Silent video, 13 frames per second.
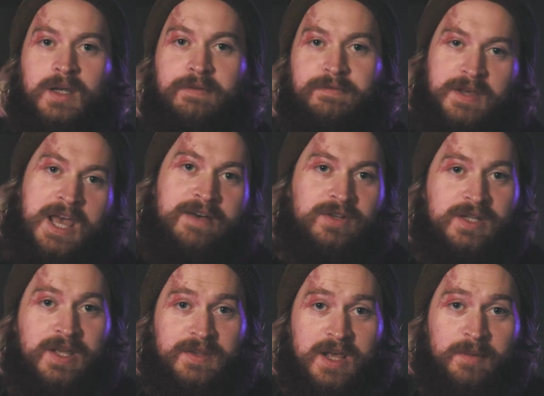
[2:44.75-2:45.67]
If you haven't
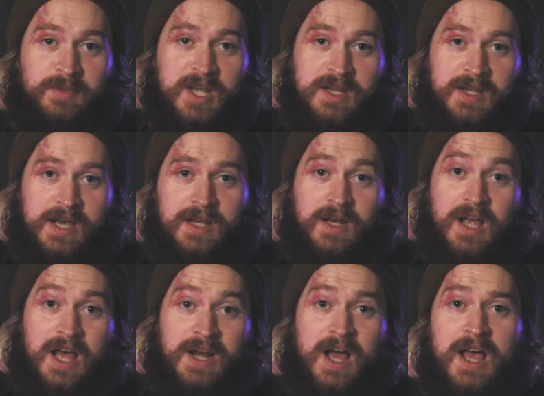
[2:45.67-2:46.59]
done the update yet,
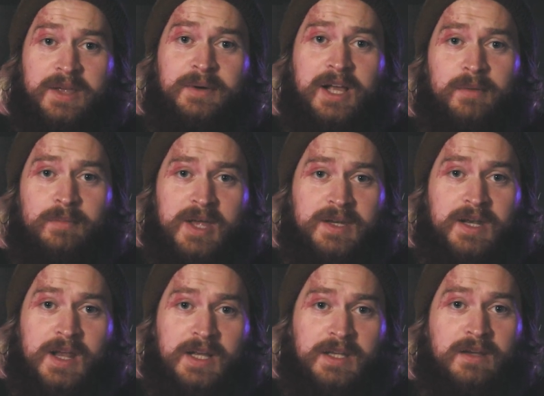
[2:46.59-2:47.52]
I'd highly recommend
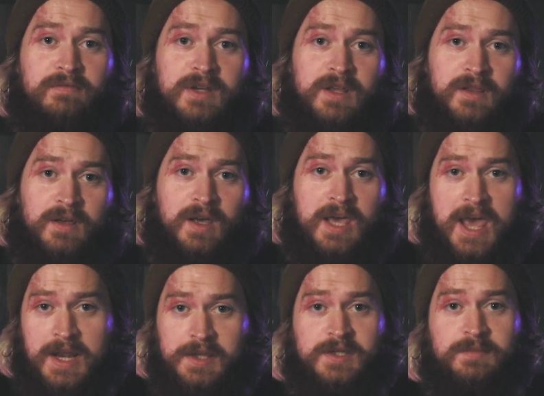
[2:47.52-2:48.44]
connecting via the
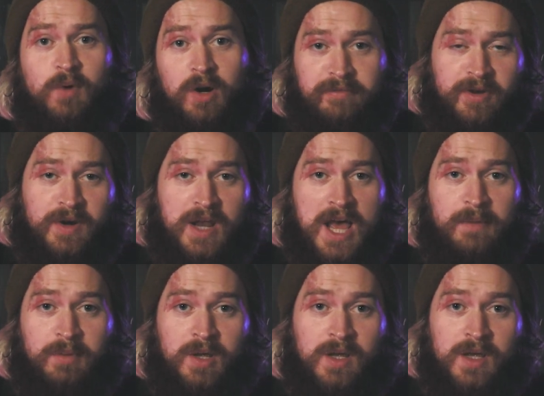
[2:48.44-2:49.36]
Canon smartphone app
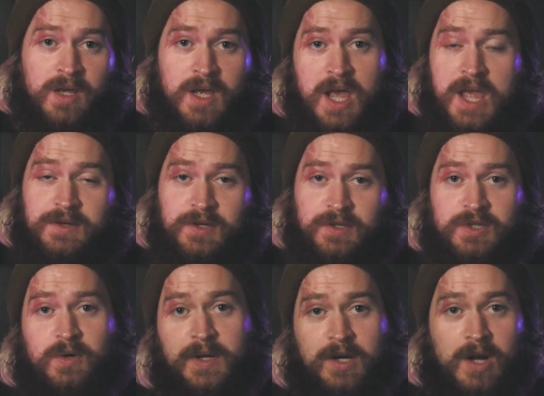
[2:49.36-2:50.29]
and just
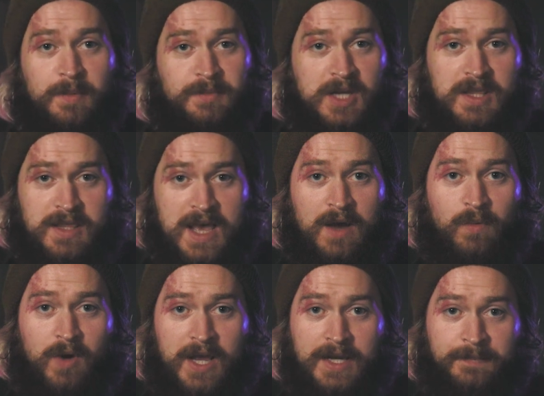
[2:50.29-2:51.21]
doing your update that
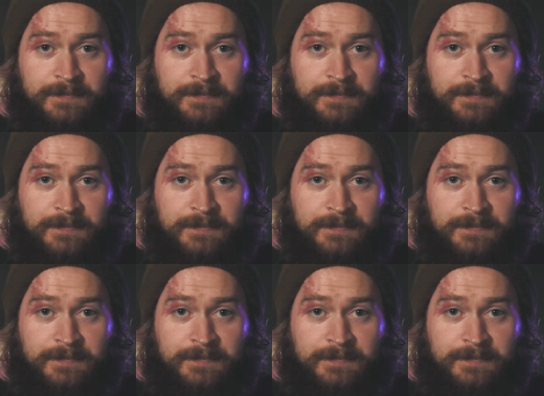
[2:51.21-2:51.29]
way.